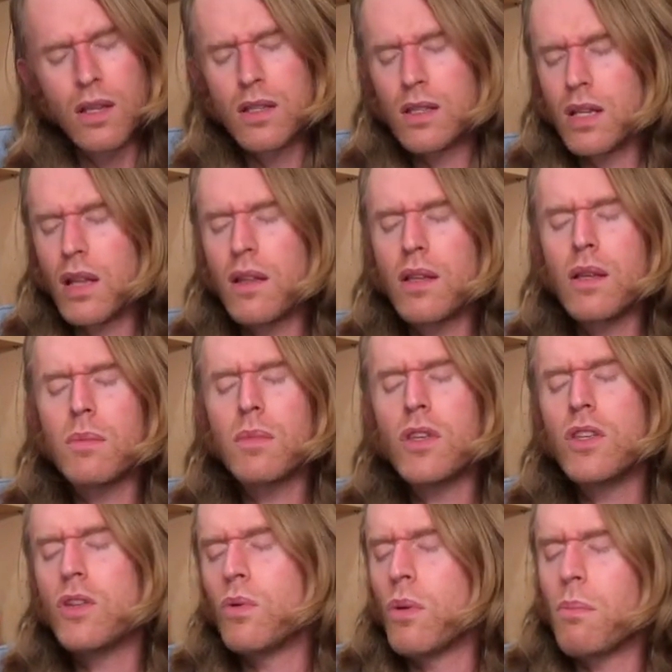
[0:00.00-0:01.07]
tell him
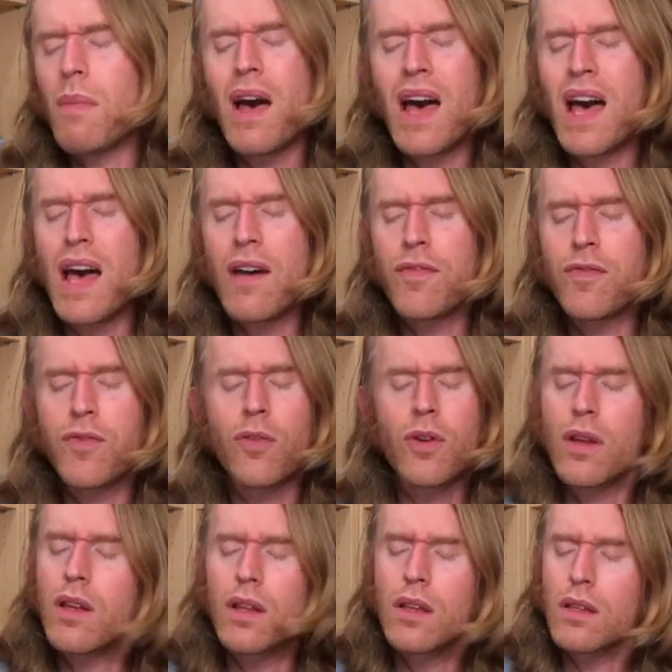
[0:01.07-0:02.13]
you are my
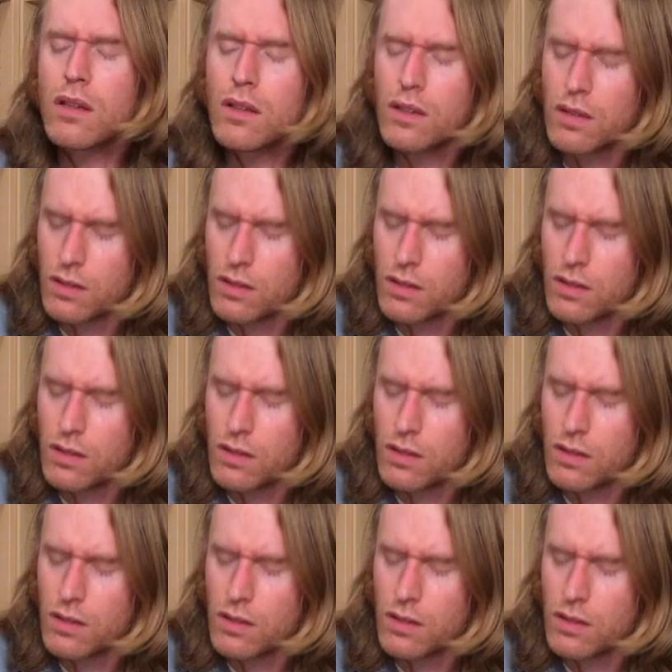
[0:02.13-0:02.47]
friend.